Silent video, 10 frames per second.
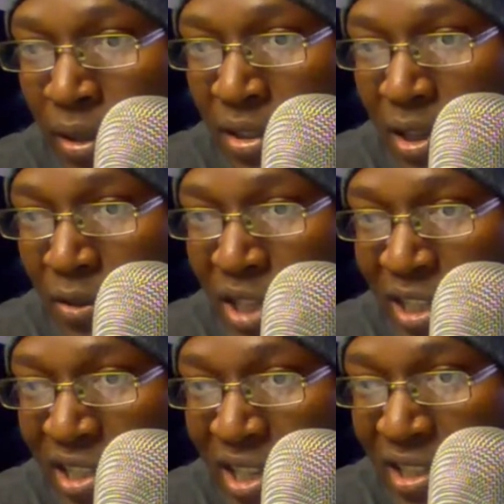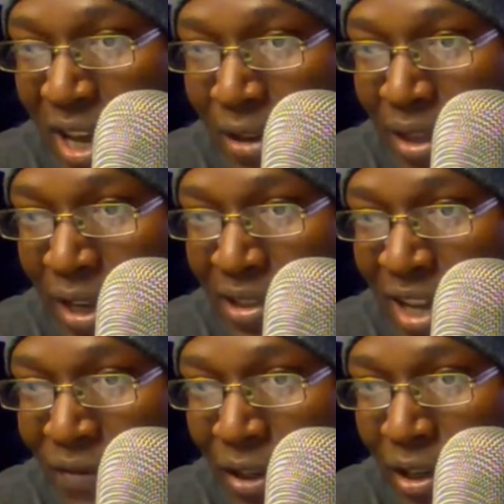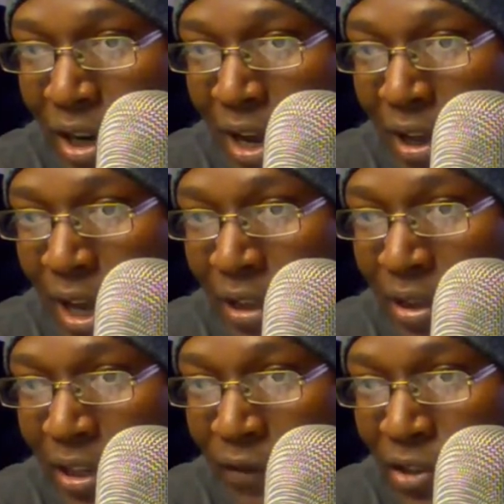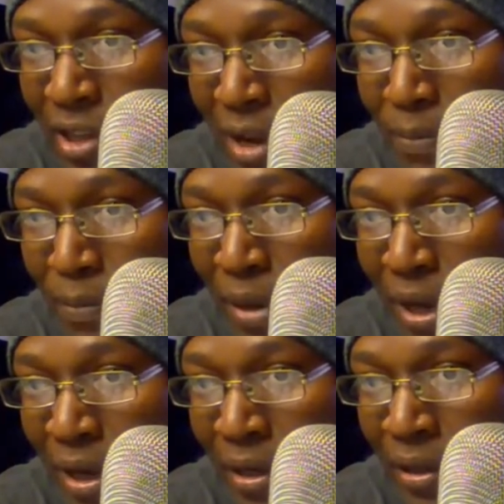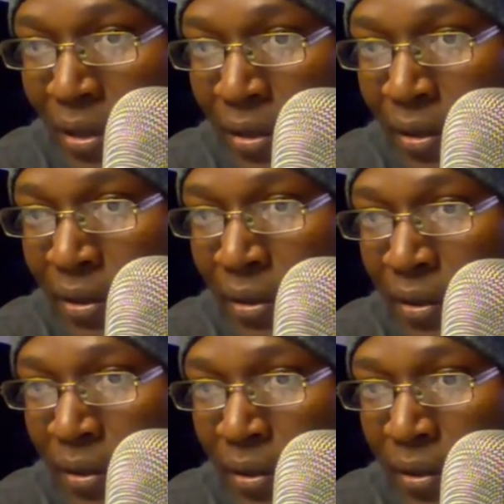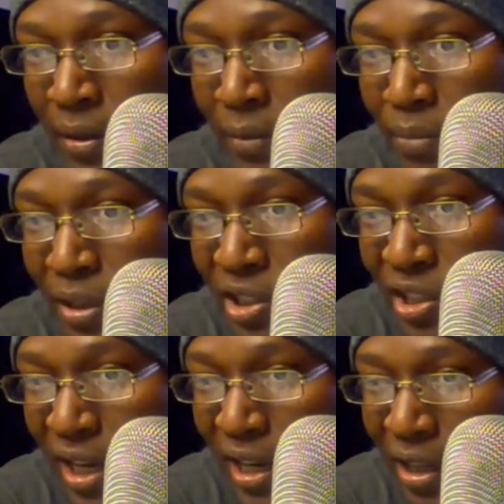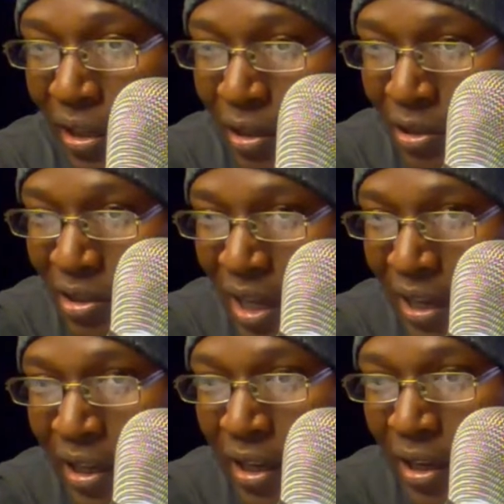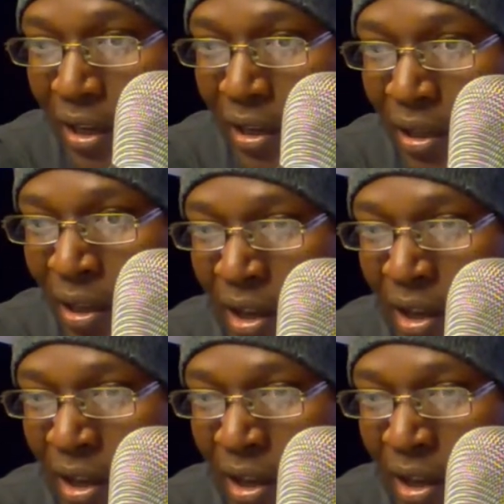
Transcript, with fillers: so JC is out. Thanks. Have a good night. Hey, thank you for stopping by. Appreciate it. Looks like a uh,